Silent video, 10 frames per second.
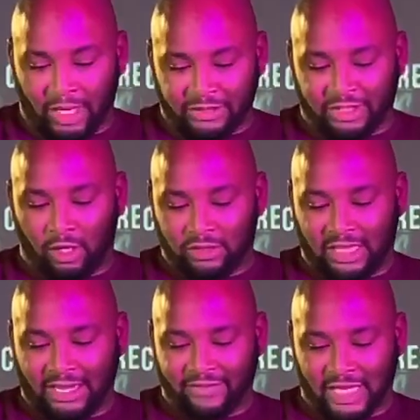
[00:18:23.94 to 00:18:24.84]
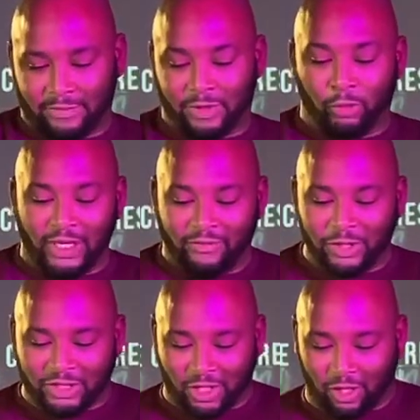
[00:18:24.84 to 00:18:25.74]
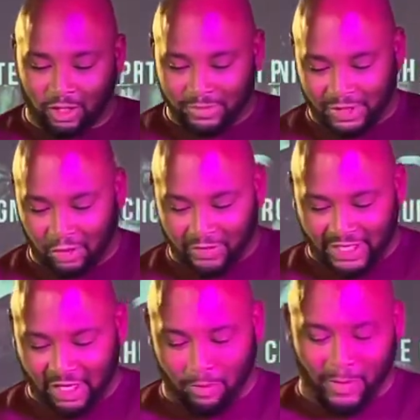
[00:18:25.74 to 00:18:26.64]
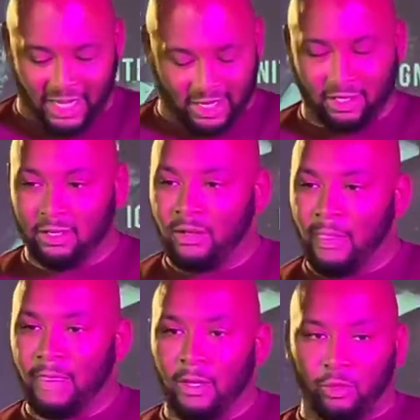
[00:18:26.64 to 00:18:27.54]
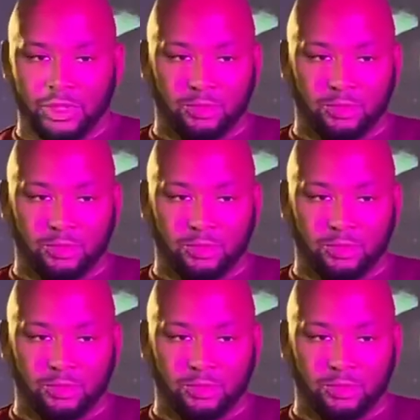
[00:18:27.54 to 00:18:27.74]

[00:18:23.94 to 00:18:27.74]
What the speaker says: Saul's lifetime. So whenever Saul observed a young man who was